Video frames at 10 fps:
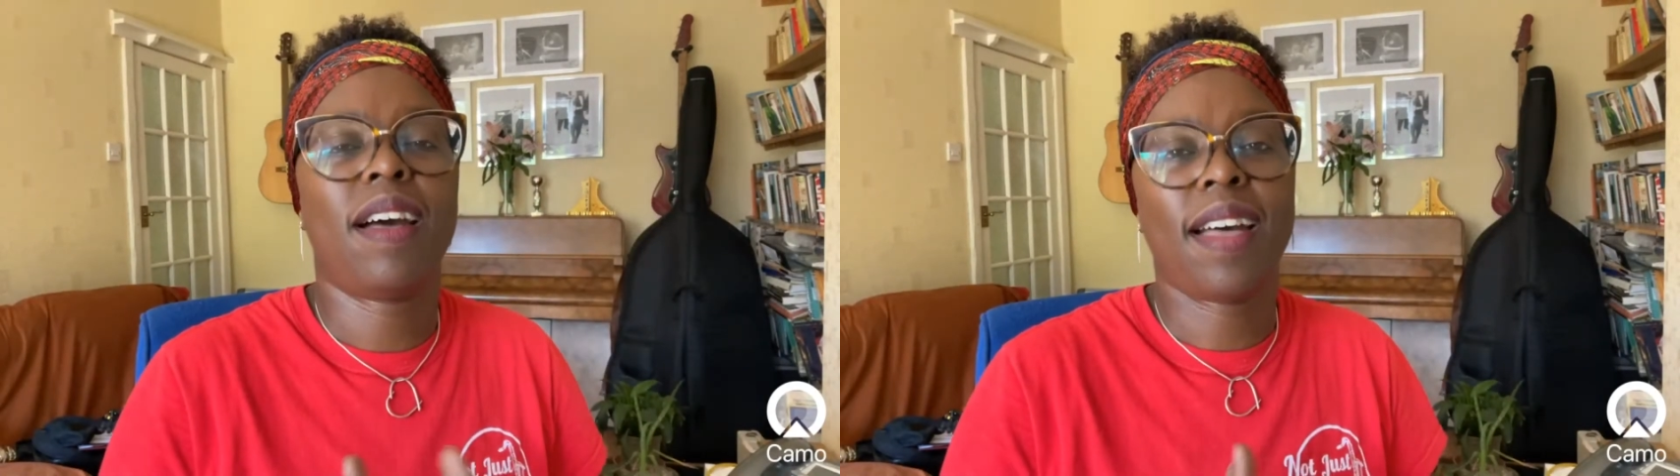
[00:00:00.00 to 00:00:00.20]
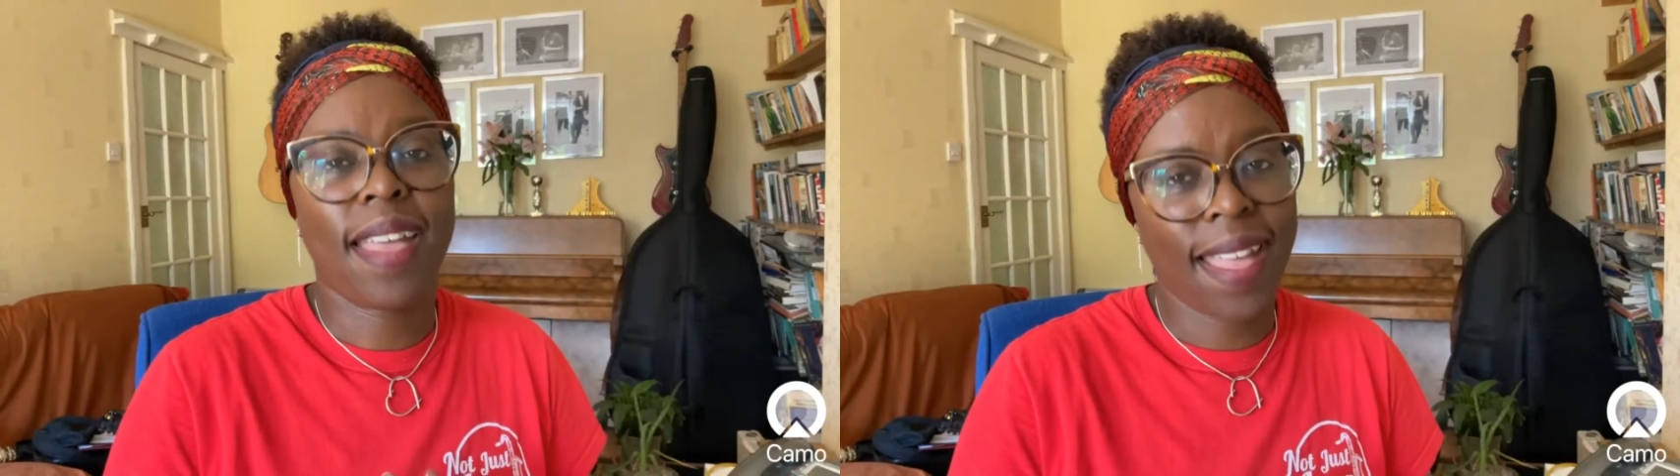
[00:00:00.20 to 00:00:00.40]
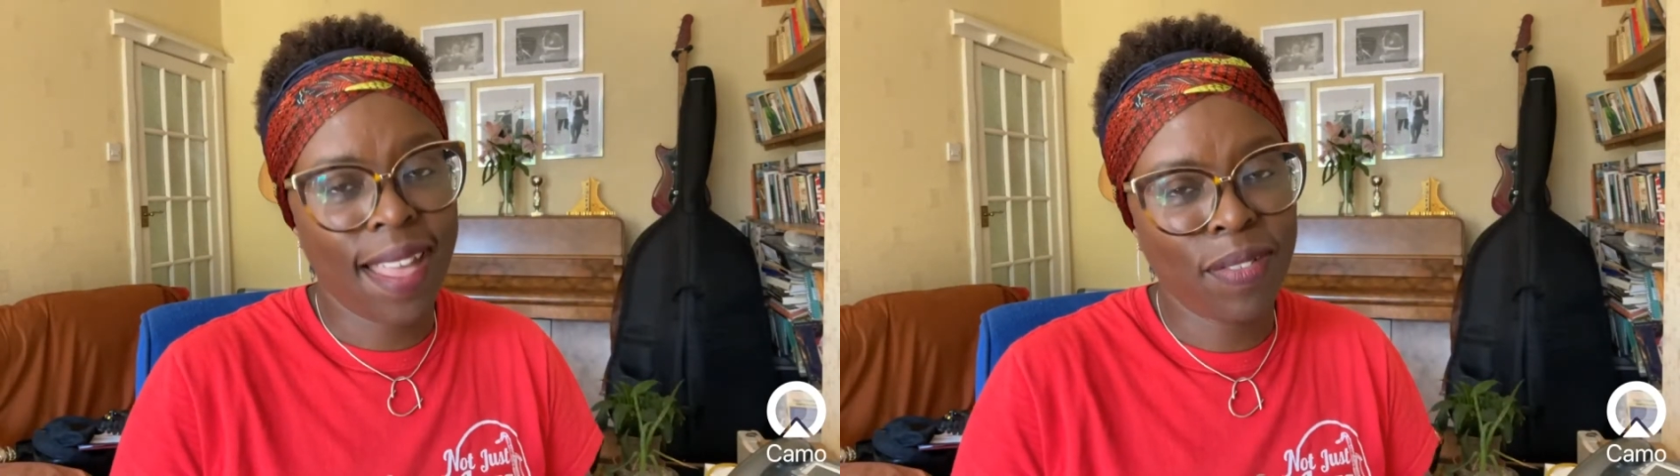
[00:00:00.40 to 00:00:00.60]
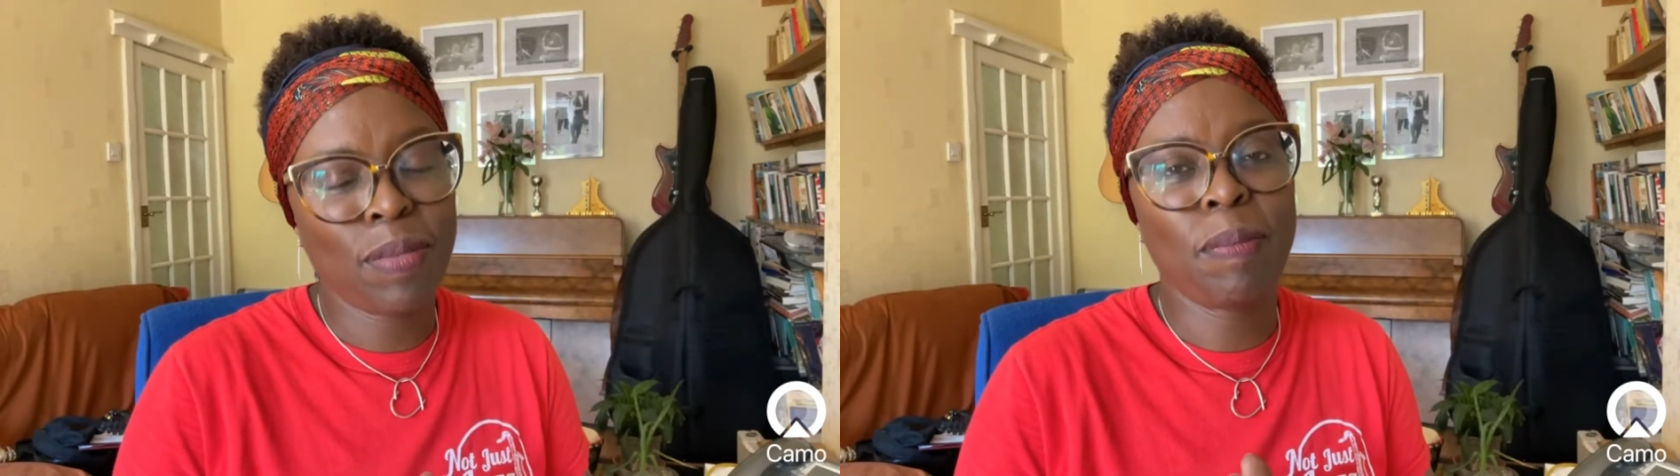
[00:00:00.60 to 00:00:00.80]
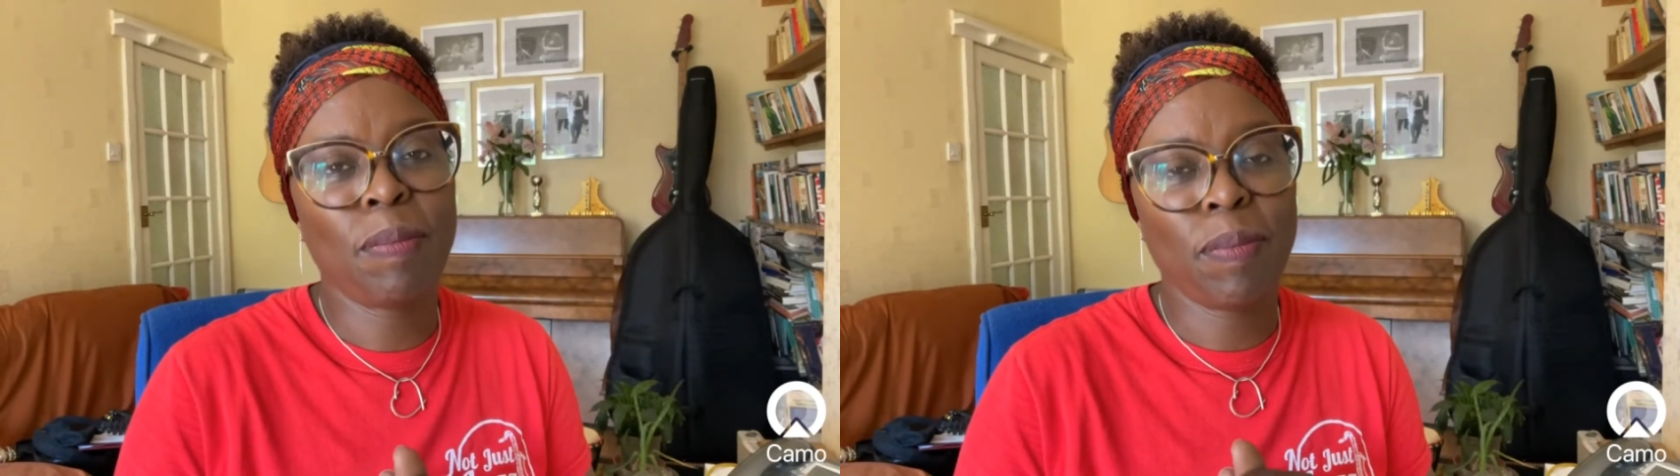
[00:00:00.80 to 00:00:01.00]
I have
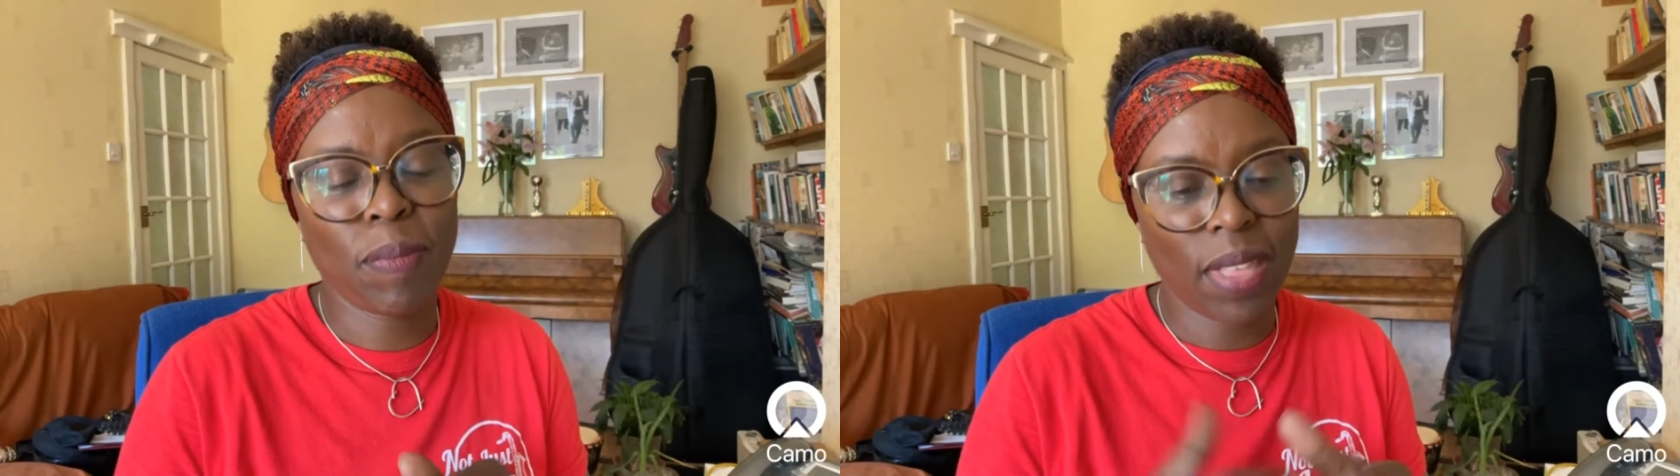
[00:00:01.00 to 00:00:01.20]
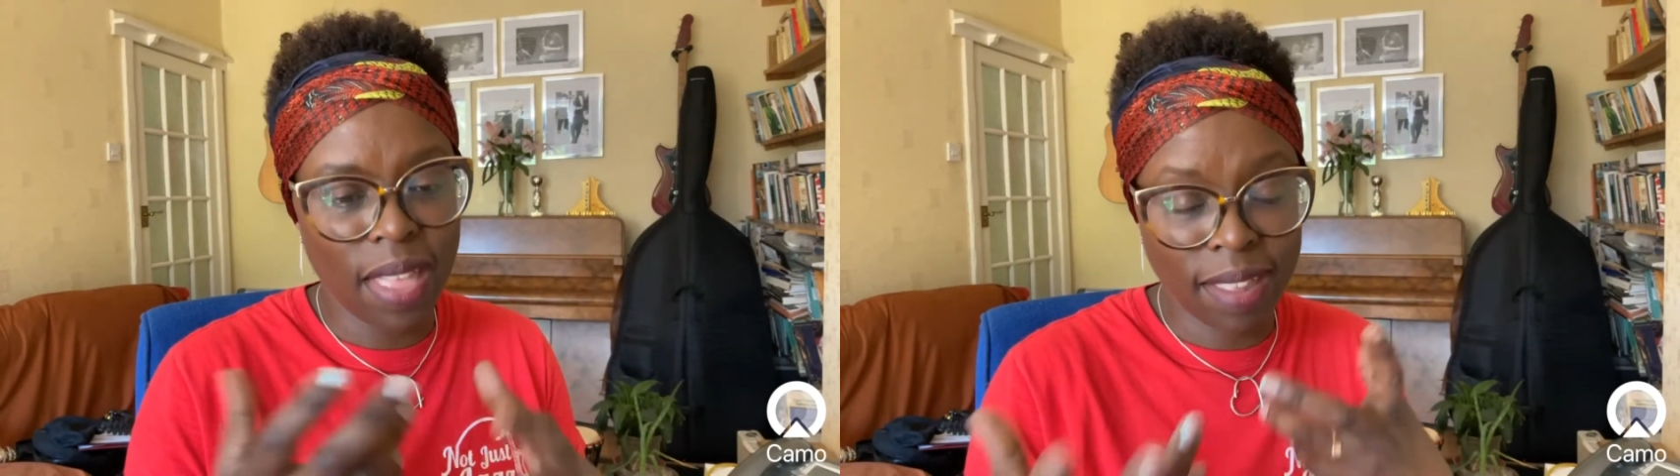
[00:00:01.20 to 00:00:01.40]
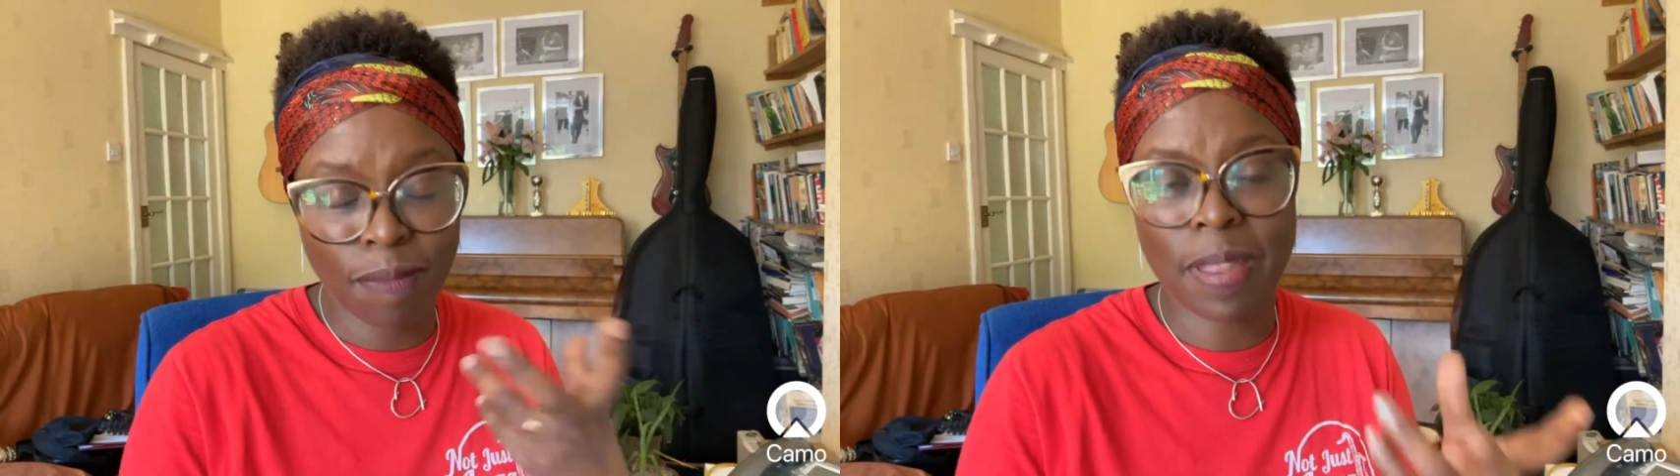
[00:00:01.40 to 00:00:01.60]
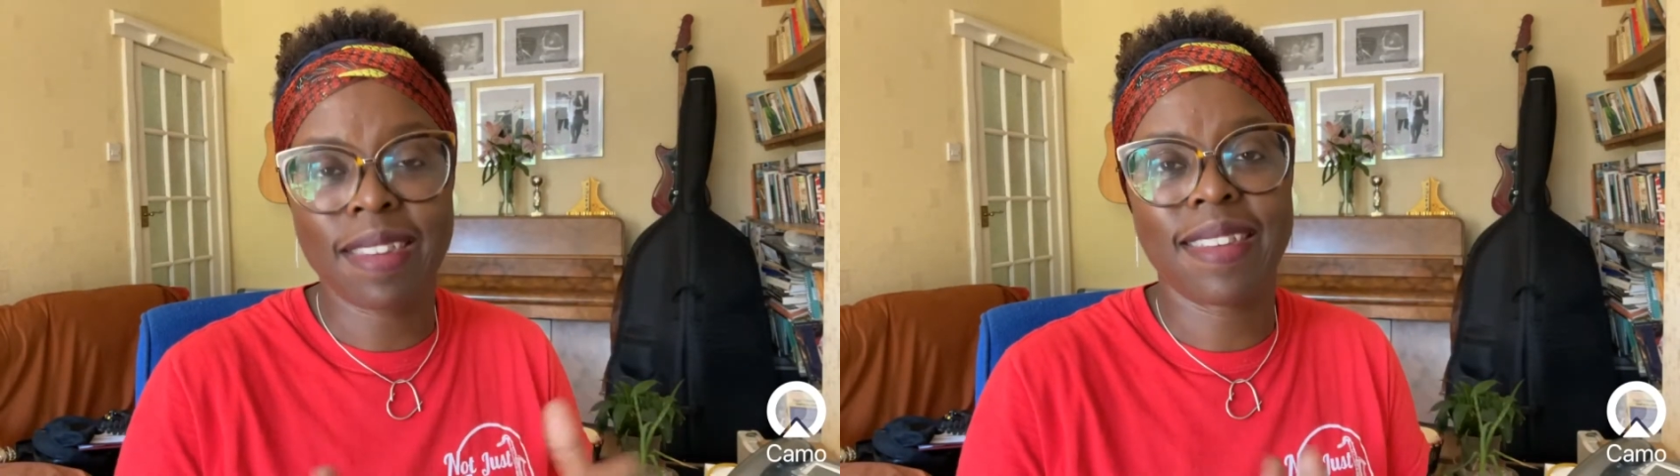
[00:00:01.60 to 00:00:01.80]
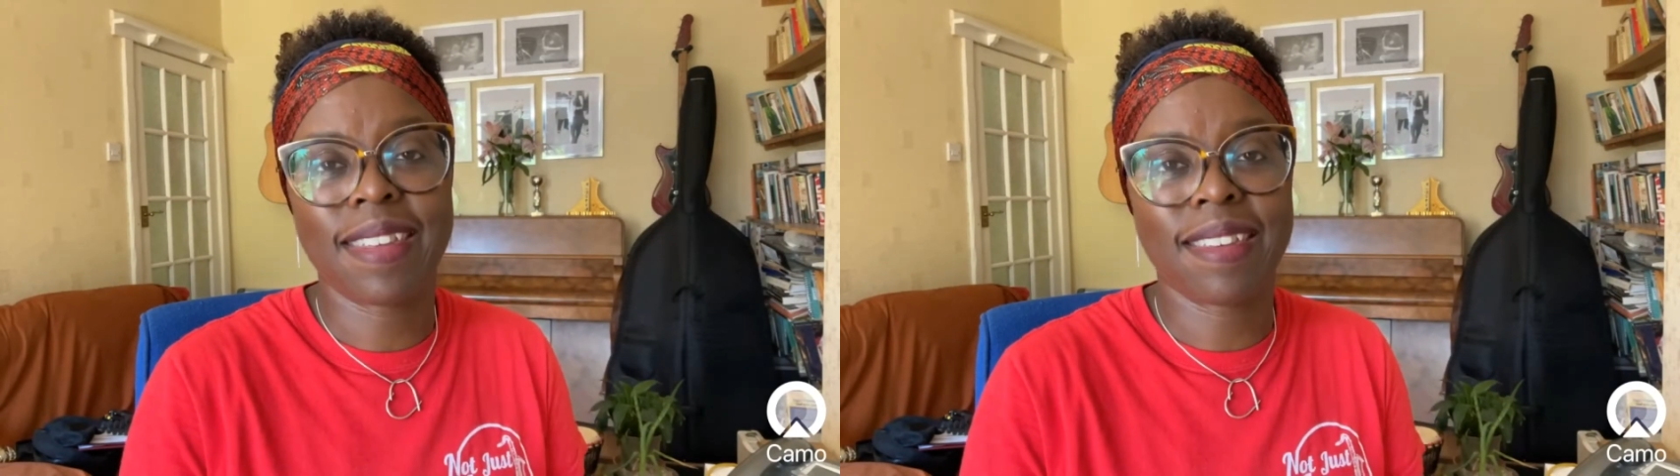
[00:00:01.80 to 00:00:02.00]
some
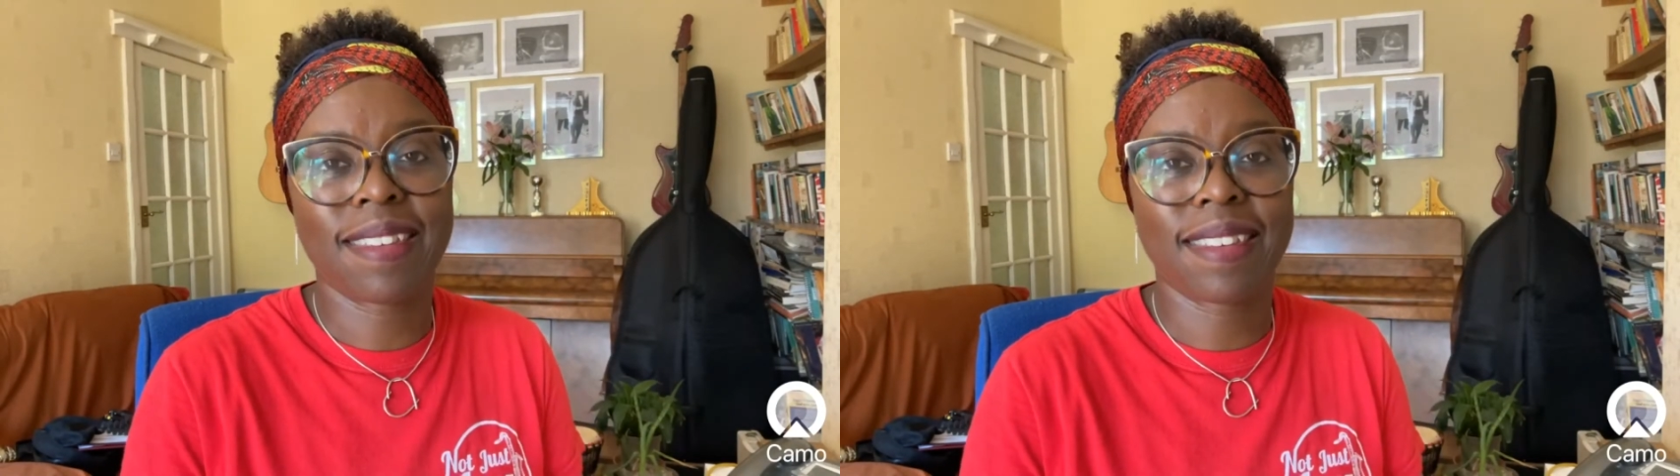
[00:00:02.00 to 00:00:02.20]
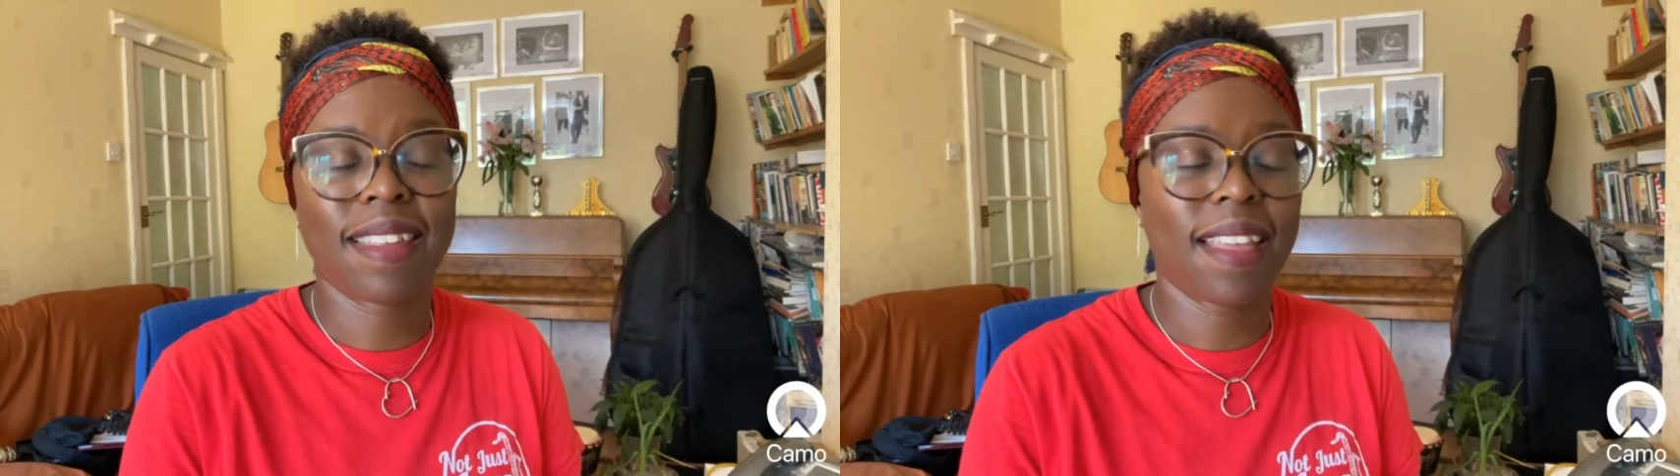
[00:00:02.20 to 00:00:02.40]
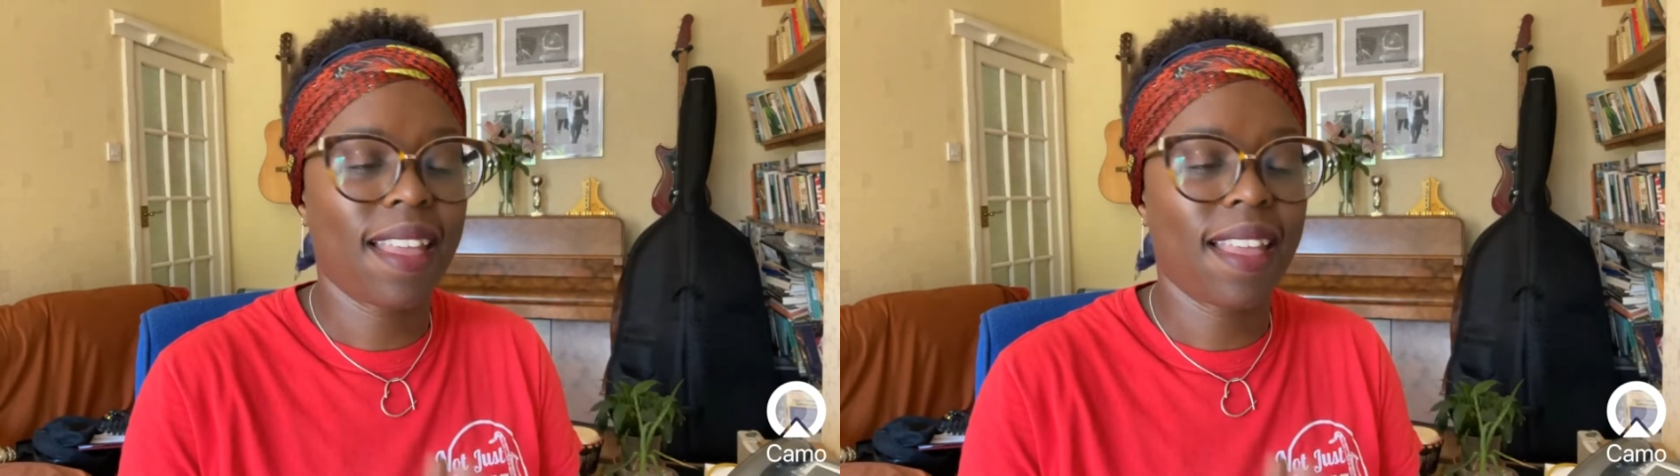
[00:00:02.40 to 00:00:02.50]
expenses